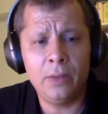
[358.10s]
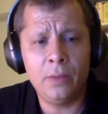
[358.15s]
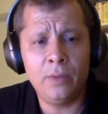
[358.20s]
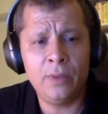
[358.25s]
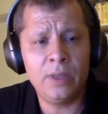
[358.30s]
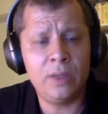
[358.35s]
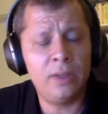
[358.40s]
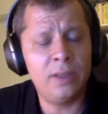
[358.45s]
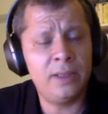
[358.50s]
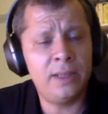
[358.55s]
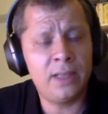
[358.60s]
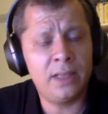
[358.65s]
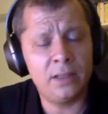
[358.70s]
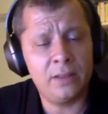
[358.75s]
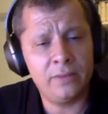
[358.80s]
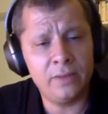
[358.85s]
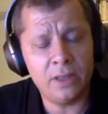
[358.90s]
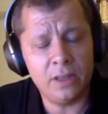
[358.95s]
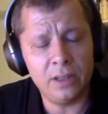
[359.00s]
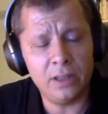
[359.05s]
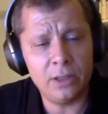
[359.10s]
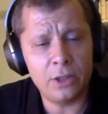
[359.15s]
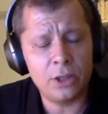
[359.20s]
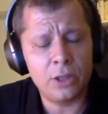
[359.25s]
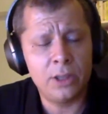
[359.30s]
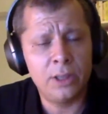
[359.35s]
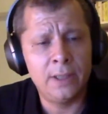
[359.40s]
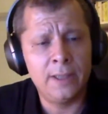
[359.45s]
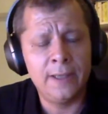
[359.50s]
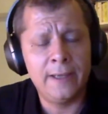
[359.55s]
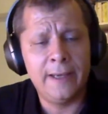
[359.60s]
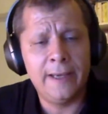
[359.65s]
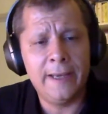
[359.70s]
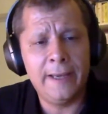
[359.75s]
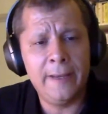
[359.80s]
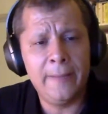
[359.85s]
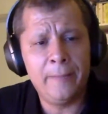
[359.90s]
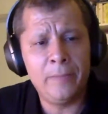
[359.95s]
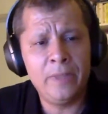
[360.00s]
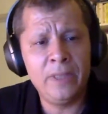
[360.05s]
without any kind of knowledge.
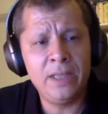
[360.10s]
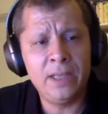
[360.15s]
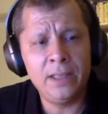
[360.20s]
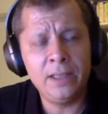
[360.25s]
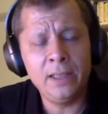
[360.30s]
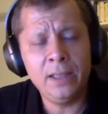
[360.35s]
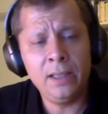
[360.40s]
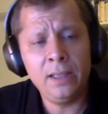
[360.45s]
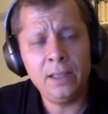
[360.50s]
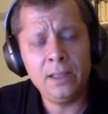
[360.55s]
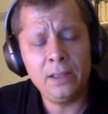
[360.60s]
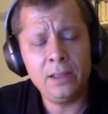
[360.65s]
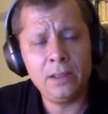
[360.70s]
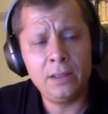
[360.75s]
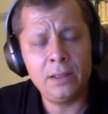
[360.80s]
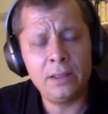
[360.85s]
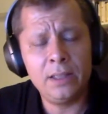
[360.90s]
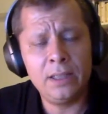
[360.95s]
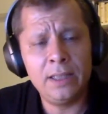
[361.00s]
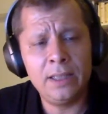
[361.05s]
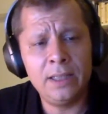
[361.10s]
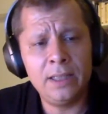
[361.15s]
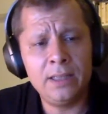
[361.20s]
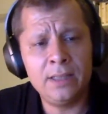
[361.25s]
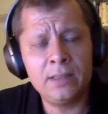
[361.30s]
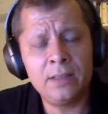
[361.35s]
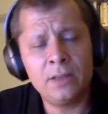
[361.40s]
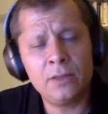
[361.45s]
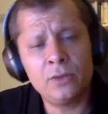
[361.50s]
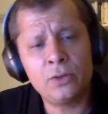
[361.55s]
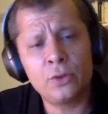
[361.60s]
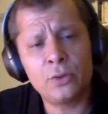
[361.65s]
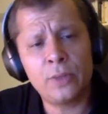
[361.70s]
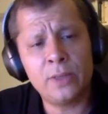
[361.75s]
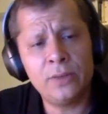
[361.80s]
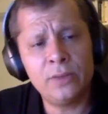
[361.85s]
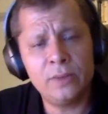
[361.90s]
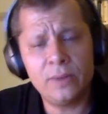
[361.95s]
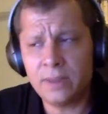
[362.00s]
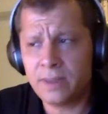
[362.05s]
And the idea here is not to
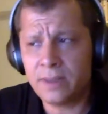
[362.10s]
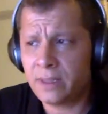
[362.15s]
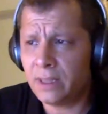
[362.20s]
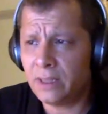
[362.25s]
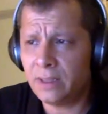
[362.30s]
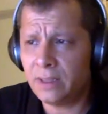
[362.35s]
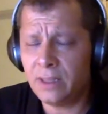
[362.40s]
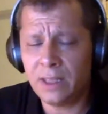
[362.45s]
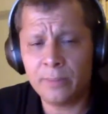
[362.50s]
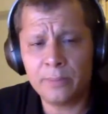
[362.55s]
try to understand